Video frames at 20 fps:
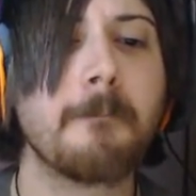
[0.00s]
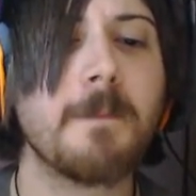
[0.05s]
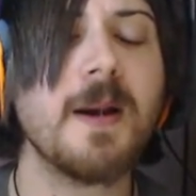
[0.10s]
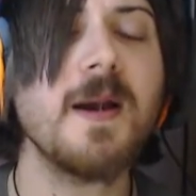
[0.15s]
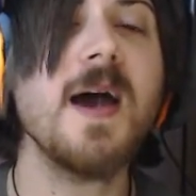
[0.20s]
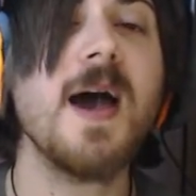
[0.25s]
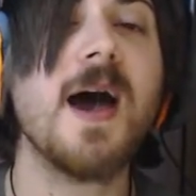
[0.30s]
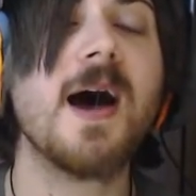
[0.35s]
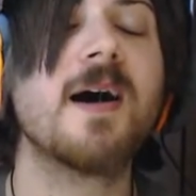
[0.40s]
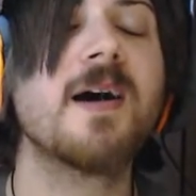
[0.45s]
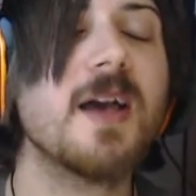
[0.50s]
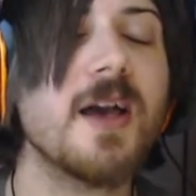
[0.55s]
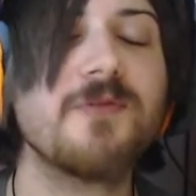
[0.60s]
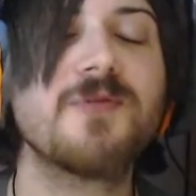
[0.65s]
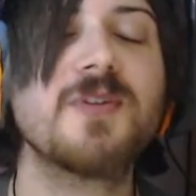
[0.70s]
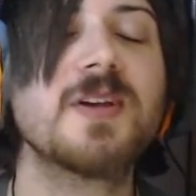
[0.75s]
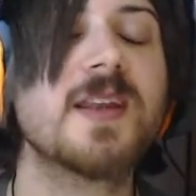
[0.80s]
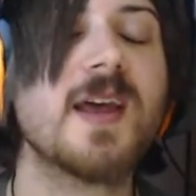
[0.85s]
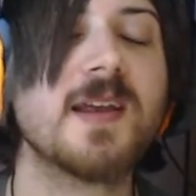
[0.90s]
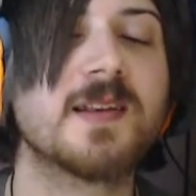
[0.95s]
But yeah,
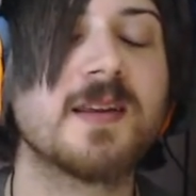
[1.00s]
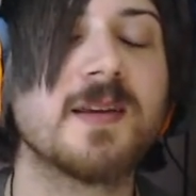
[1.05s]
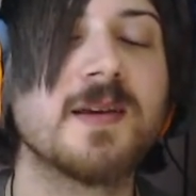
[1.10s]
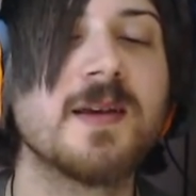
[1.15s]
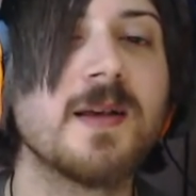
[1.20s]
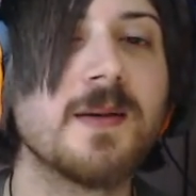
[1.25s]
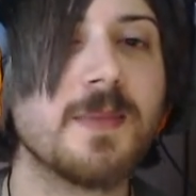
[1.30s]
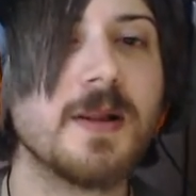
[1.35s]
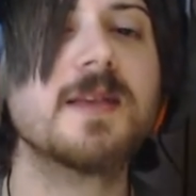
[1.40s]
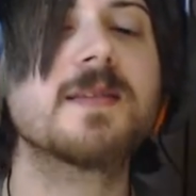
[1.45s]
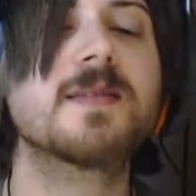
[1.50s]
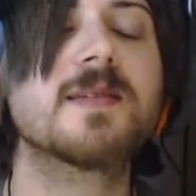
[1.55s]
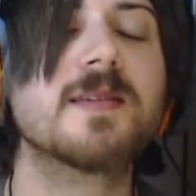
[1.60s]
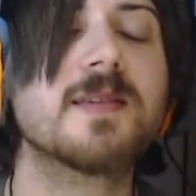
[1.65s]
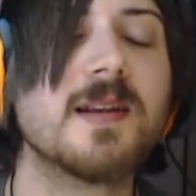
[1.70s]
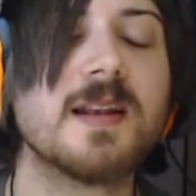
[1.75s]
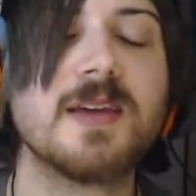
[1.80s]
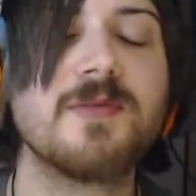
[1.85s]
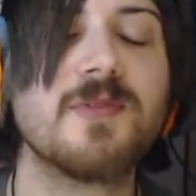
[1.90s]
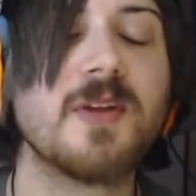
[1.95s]
if you did, please
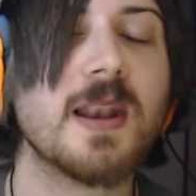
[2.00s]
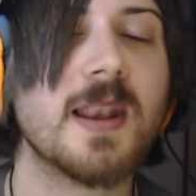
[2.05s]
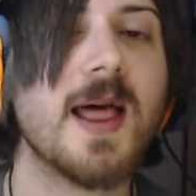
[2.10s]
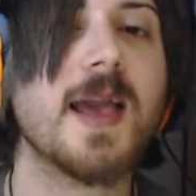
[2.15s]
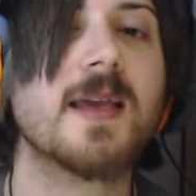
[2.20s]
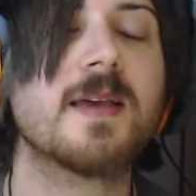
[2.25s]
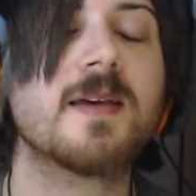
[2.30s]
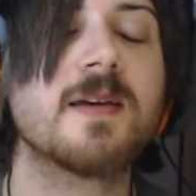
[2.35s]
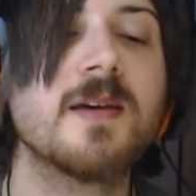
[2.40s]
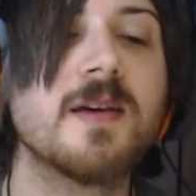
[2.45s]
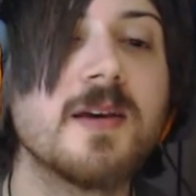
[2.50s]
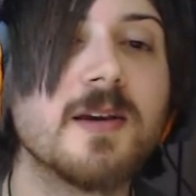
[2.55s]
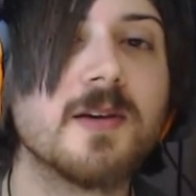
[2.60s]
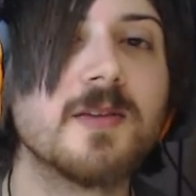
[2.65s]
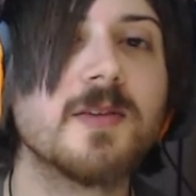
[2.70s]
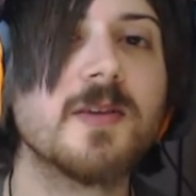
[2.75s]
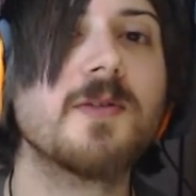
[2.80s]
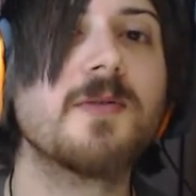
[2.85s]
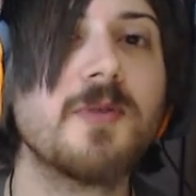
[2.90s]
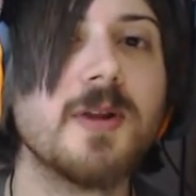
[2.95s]
consider leaving a like,
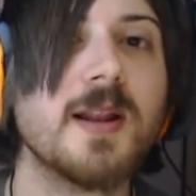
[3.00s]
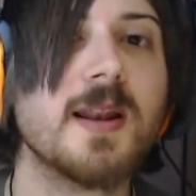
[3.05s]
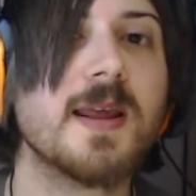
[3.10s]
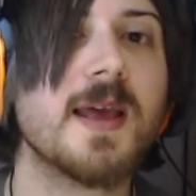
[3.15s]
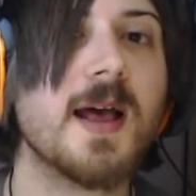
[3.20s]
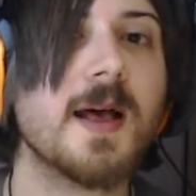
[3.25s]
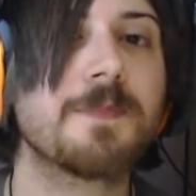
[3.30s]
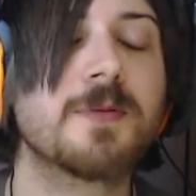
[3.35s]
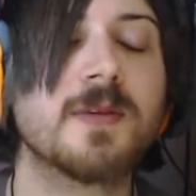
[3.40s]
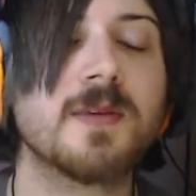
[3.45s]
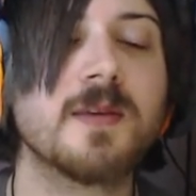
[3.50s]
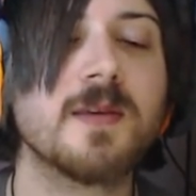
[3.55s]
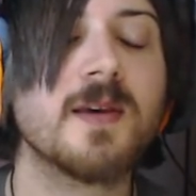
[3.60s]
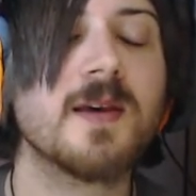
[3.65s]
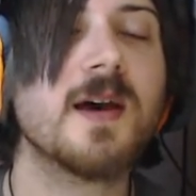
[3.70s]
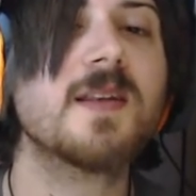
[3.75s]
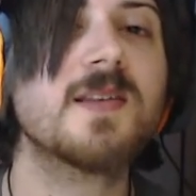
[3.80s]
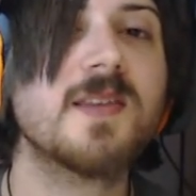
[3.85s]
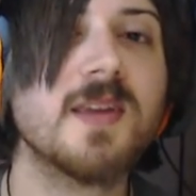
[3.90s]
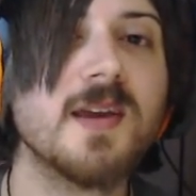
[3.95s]
because it really helps.
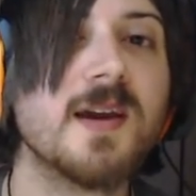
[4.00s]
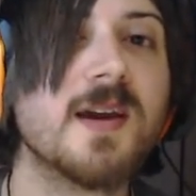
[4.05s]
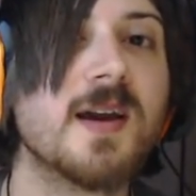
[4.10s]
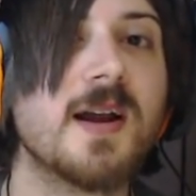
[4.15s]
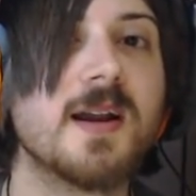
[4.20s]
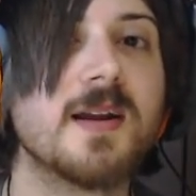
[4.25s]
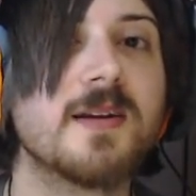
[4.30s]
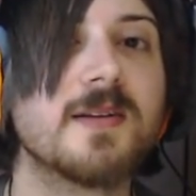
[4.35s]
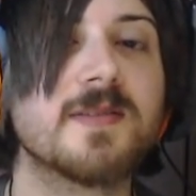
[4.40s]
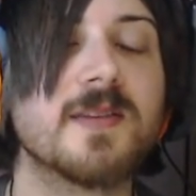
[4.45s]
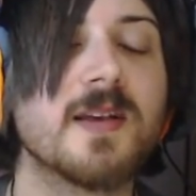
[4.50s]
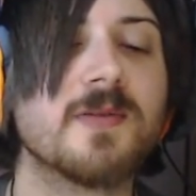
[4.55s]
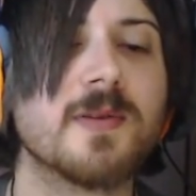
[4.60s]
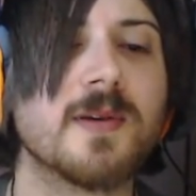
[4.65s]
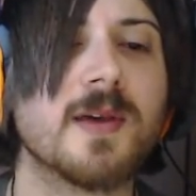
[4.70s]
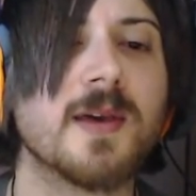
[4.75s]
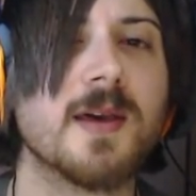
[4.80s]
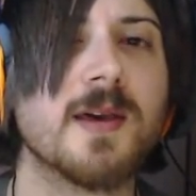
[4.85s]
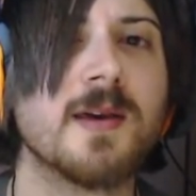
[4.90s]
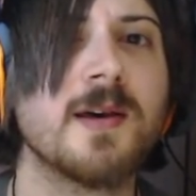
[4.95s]
And take care of
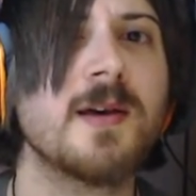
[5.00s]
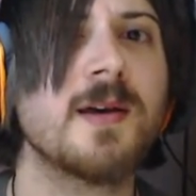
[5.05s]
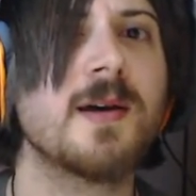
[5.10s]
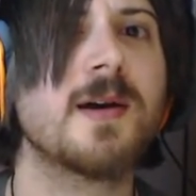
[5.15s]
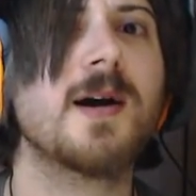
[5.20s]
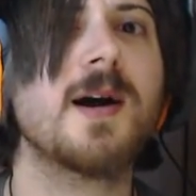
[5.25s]
yourselves, okay?